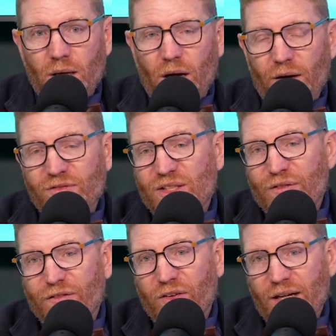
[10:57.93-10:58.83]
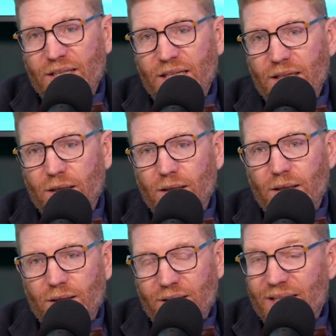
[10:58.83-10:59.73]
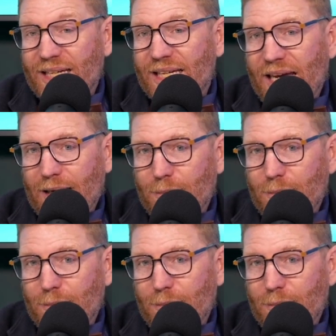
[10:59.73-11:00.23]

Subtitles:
of defining the game